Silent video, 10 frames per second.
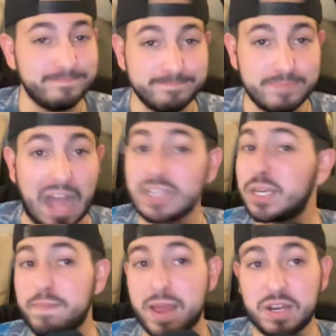
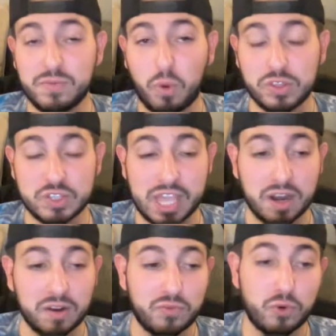non-competitive once again,
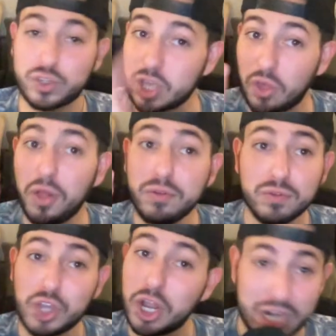unfortunately. Although
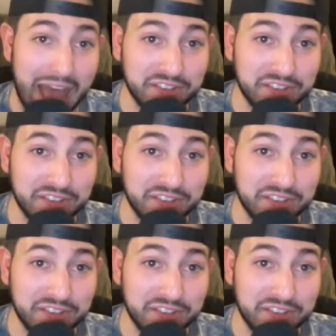Charlie